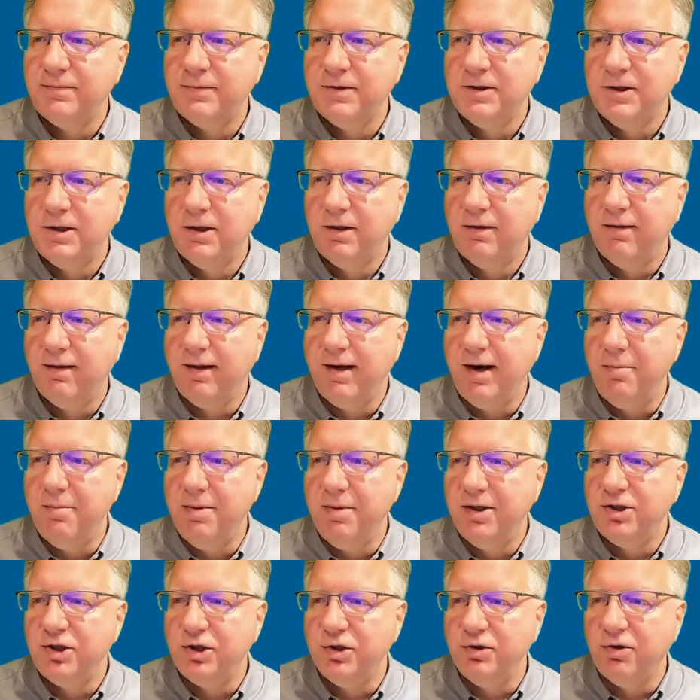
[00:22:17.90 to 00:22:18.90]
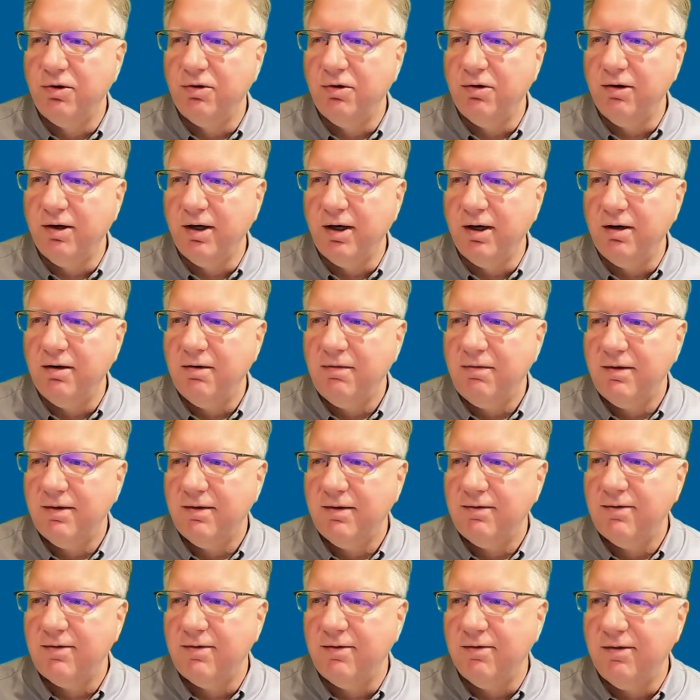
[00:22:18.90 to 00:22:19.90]
that I mentioned earlier. Let's
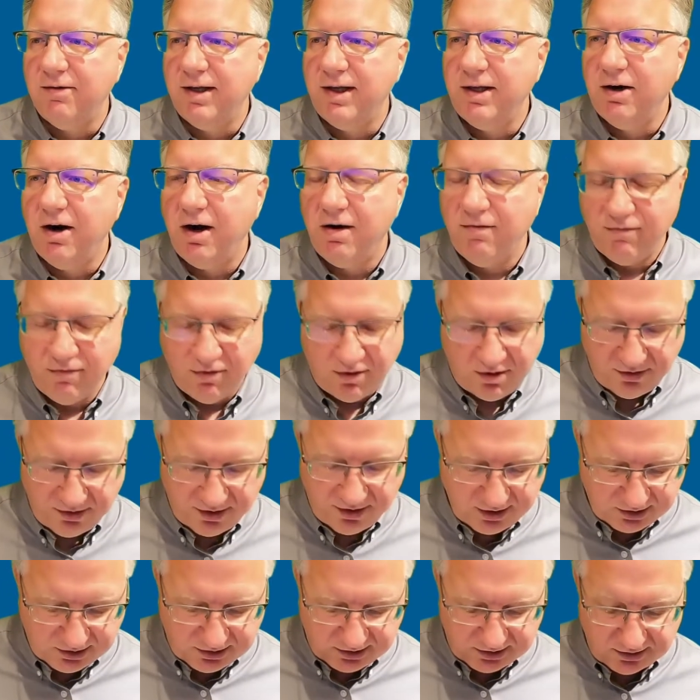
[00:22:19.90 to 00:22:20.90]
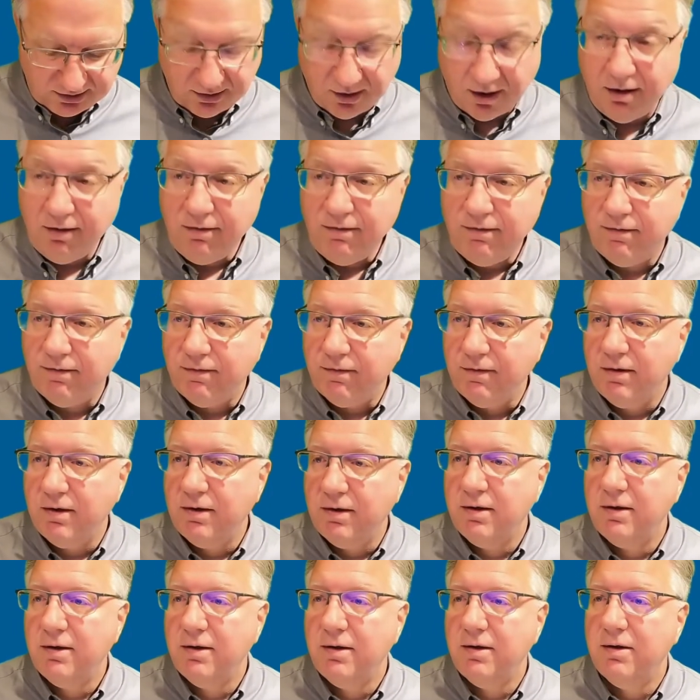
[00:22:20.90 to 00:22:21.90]
delete off all this stuff.
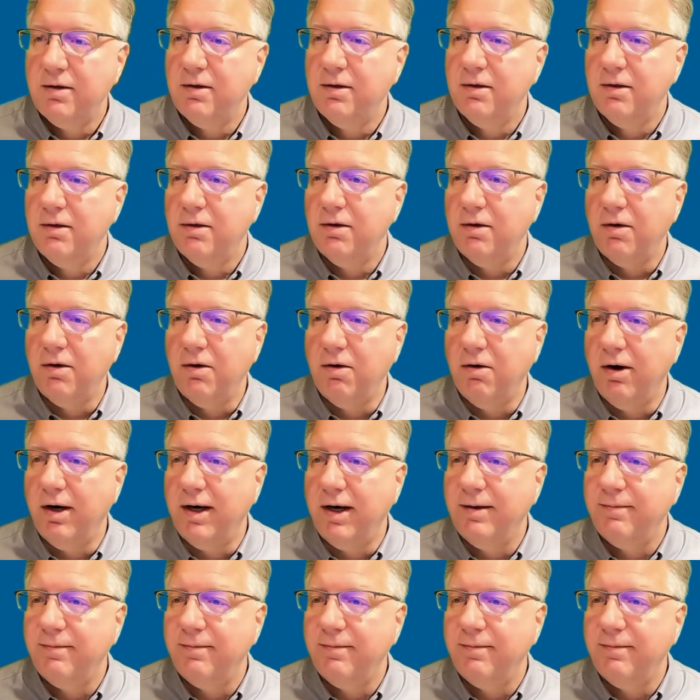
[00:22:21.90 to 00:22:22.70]
All right.